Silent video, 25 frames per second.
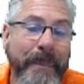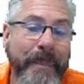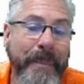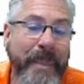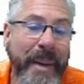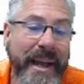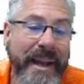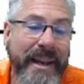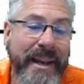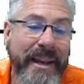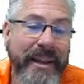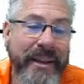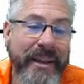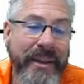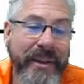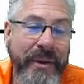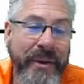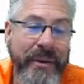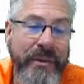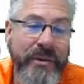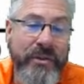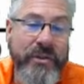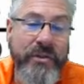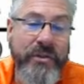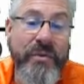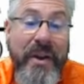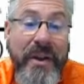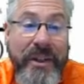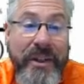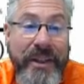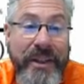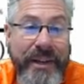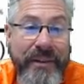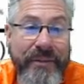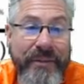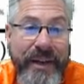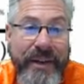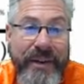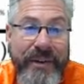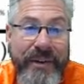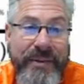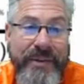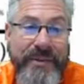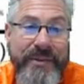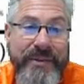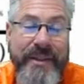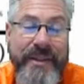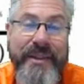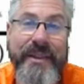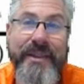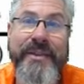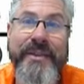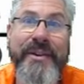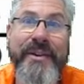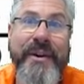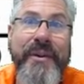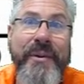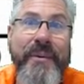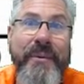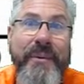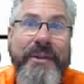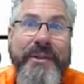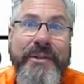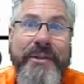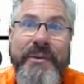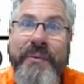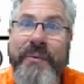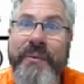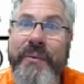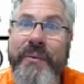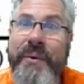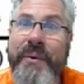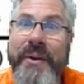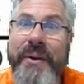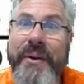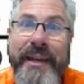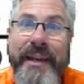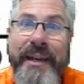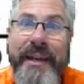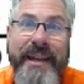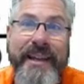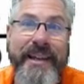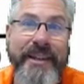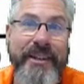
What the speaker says: but your struggling readers. They're the ones who really